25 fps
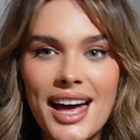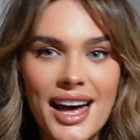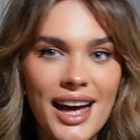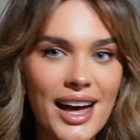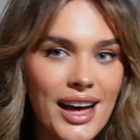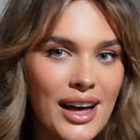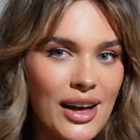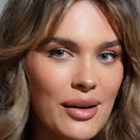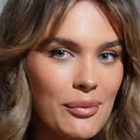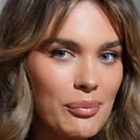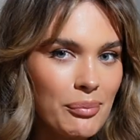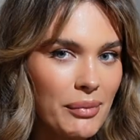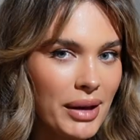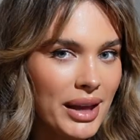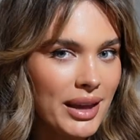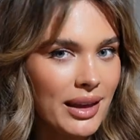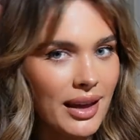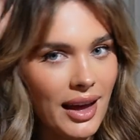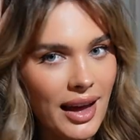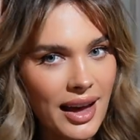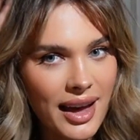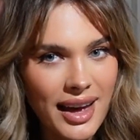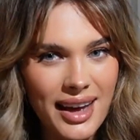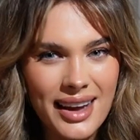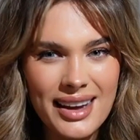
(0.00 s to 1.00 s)
My
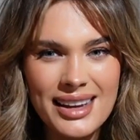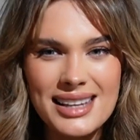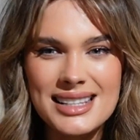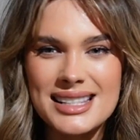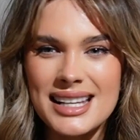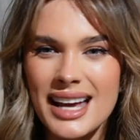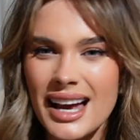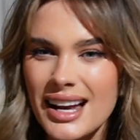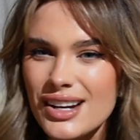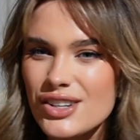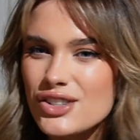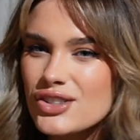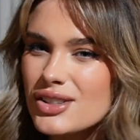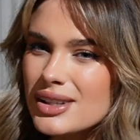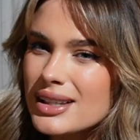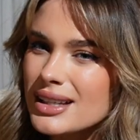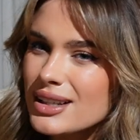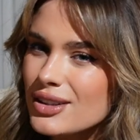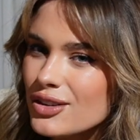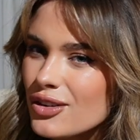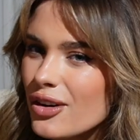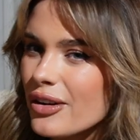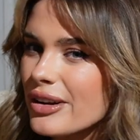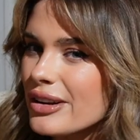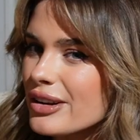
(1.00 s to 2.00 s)
hair is actually
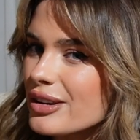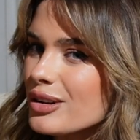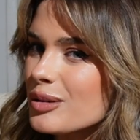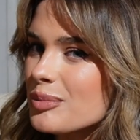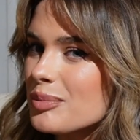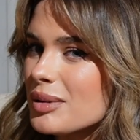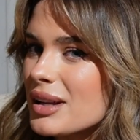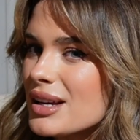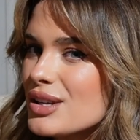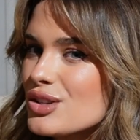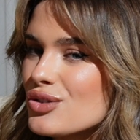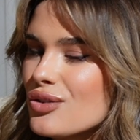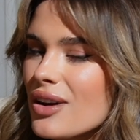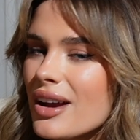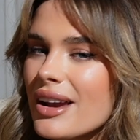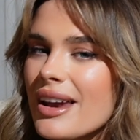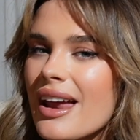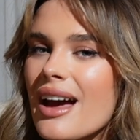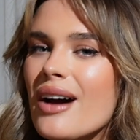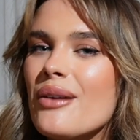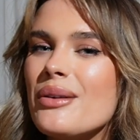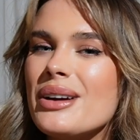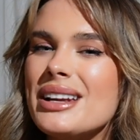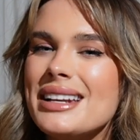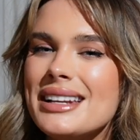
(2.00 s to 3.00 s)
not in a good place right
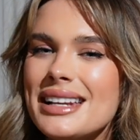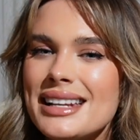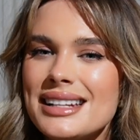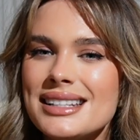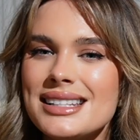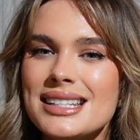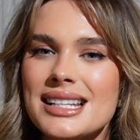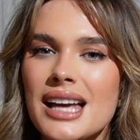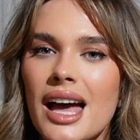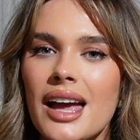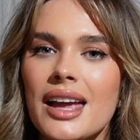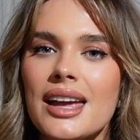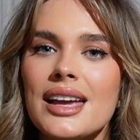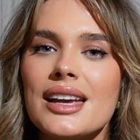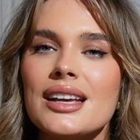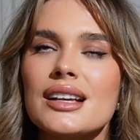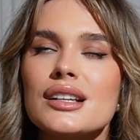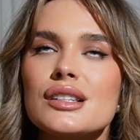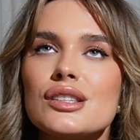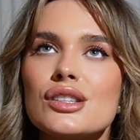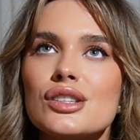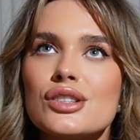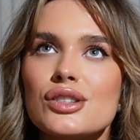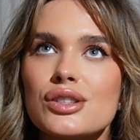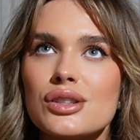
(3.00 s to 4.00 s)
now. It needs dyeing
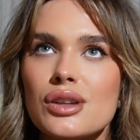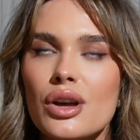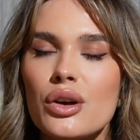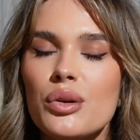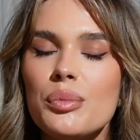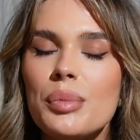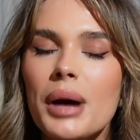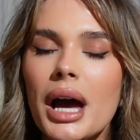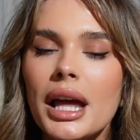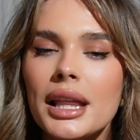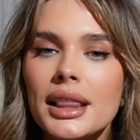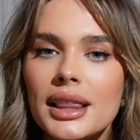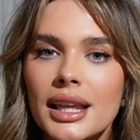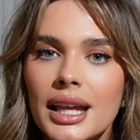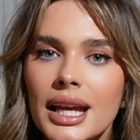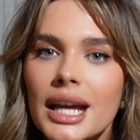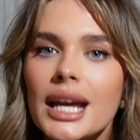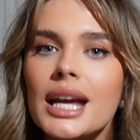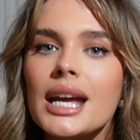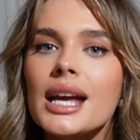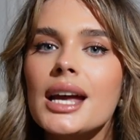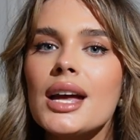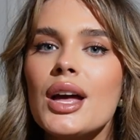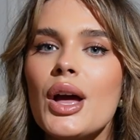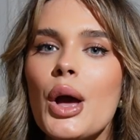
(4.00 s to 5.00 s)
so
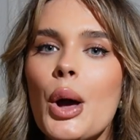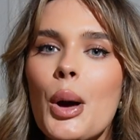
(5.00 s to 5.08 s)
badly.